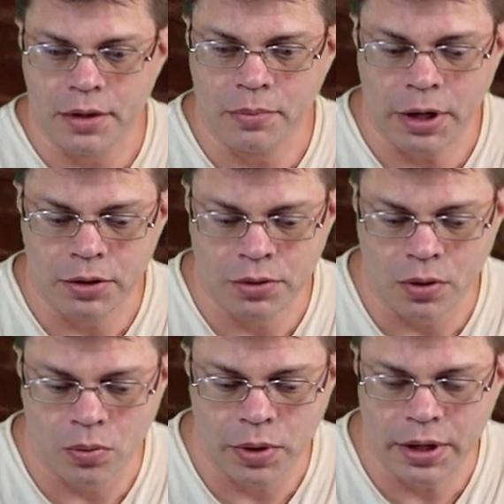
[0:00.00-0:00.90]
to make
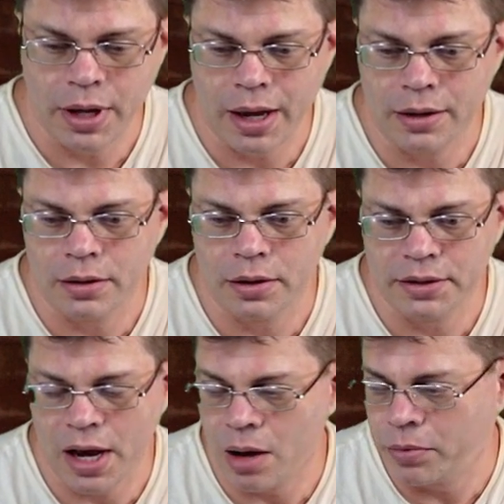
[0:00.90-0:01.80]
sure we get the
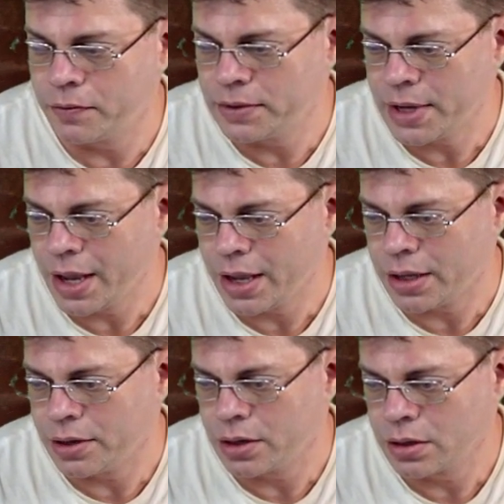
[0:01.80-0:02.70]
top of his head.